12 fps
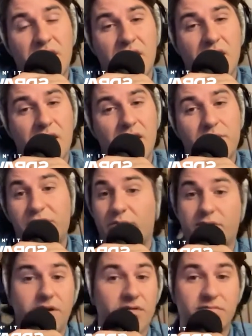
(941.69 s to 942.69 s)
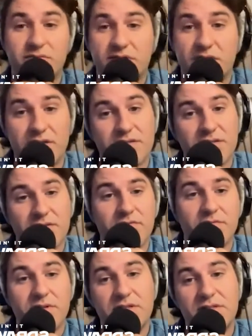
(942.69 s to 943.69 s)
uh, but they put out tons of
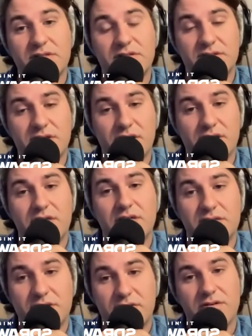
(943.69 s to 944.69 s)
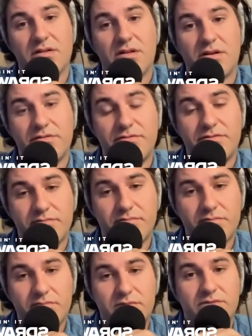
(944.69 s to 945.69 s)
different releases and kind of kickstarted a lot of
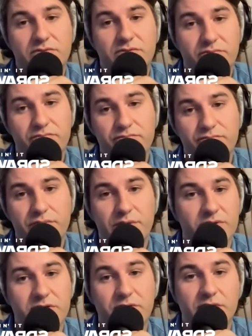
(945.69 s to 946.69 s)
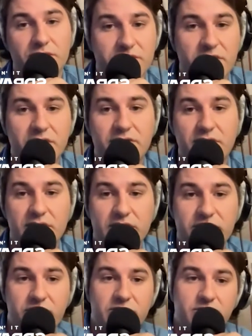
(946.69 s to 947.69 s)
different people's careers in like the
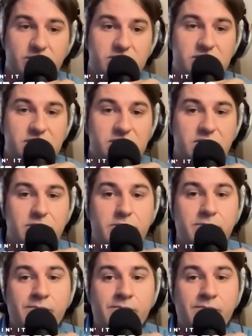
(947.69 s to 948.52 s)
electronic music scene.